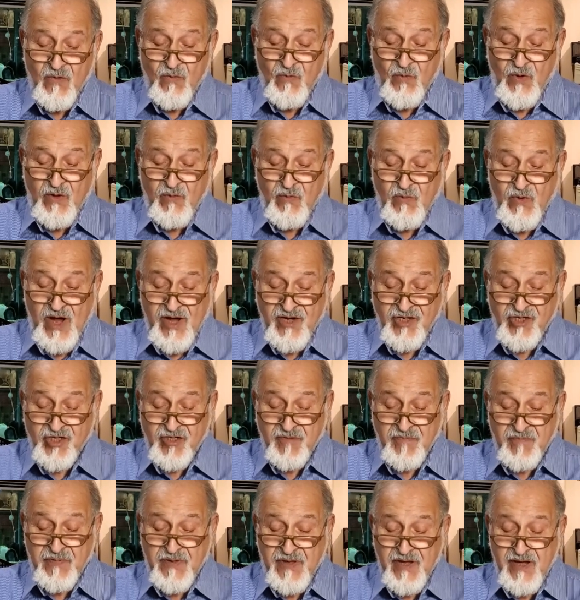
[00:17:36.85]
We
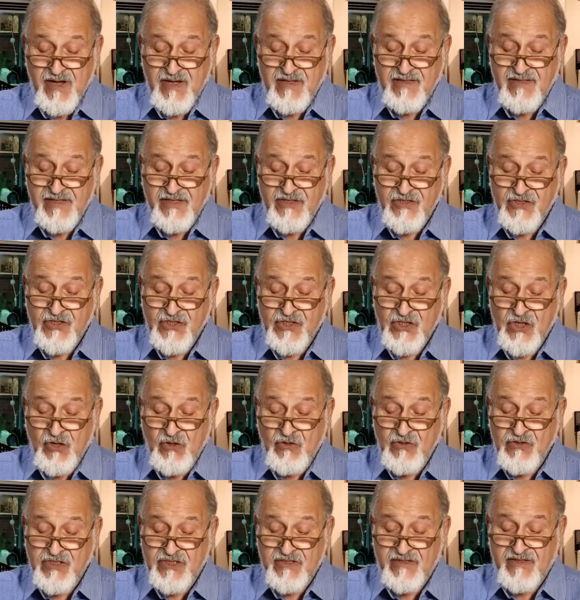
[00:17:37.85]
worship here these
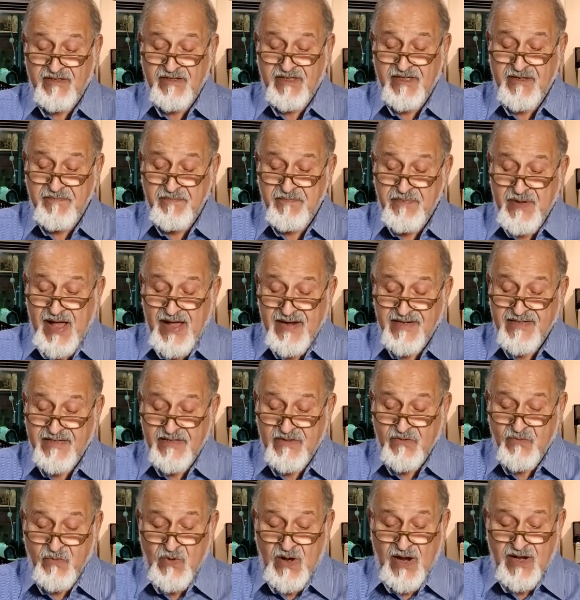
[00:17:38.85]
souls of the
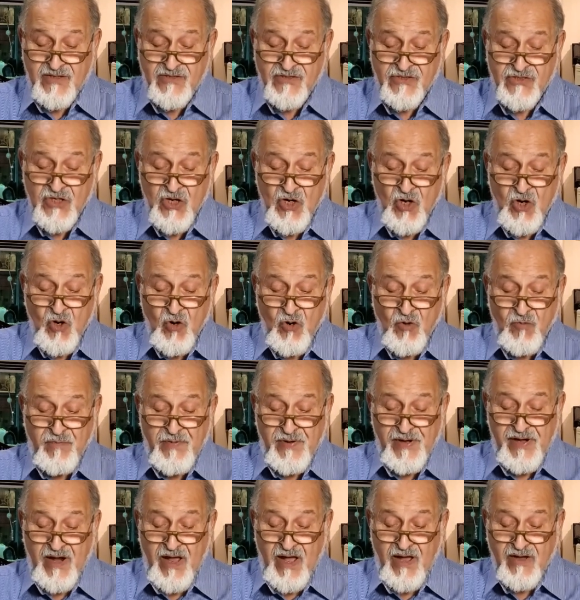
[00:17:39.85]
departed ones who
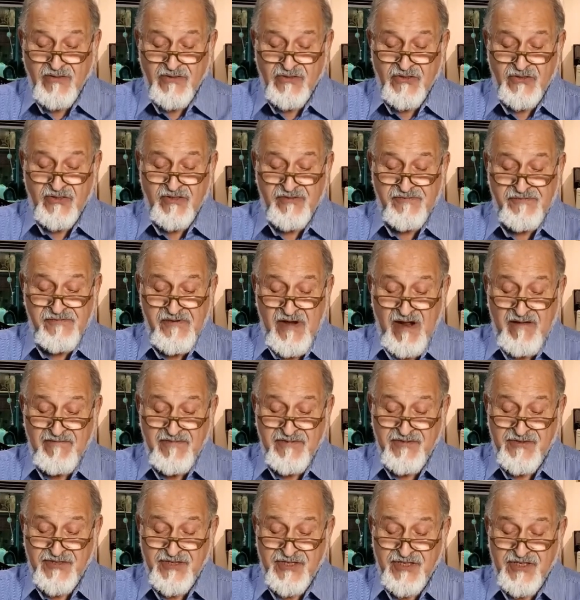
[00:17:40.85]
belong to the
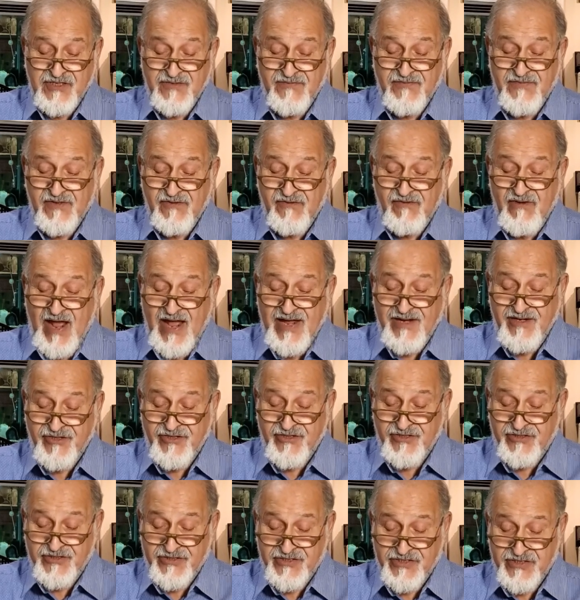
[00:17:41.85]
Fravashis of the
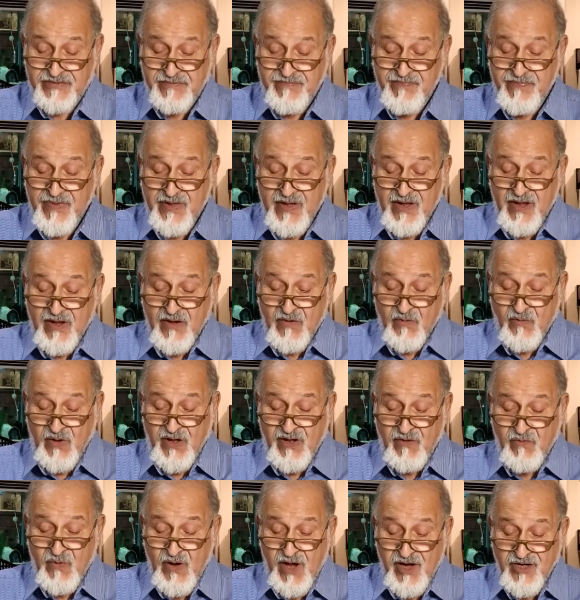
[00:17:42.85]
righteous.
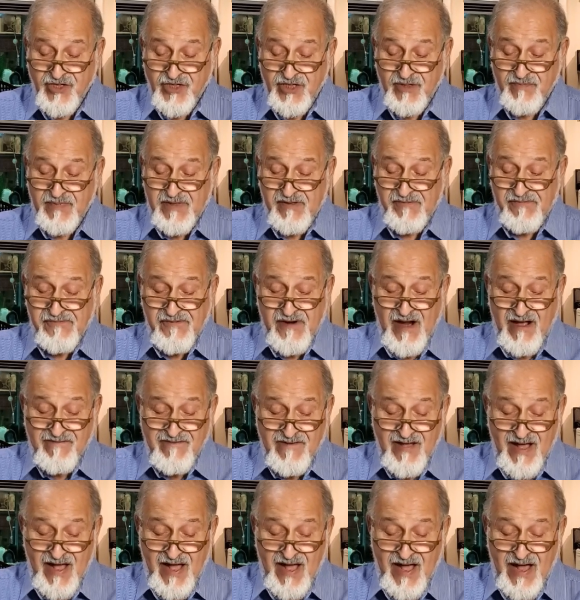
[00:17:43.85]
We worship the
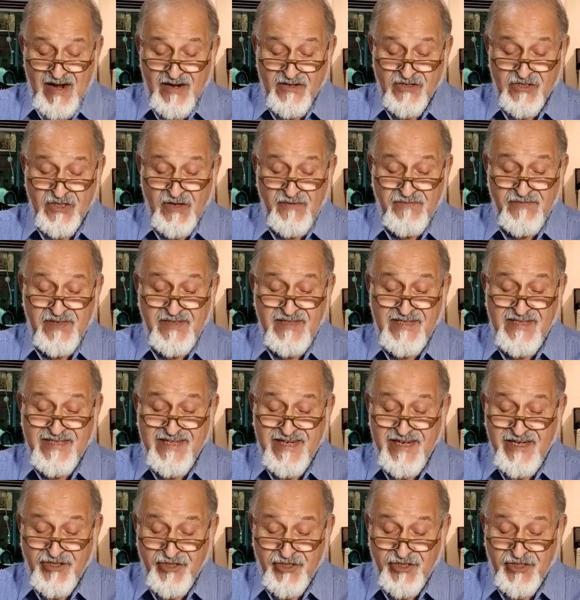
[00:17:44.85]
Fravahars of the
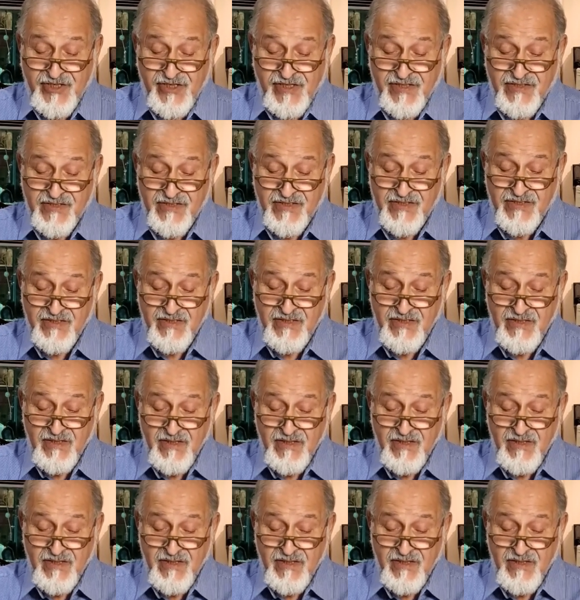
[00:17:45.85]
teachers."